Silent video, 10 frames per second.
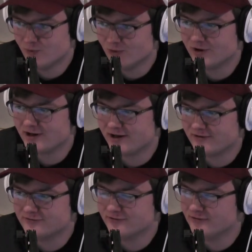working
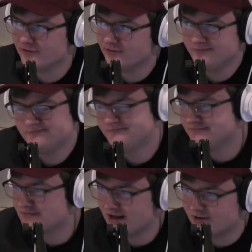for
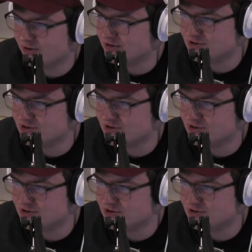a good 2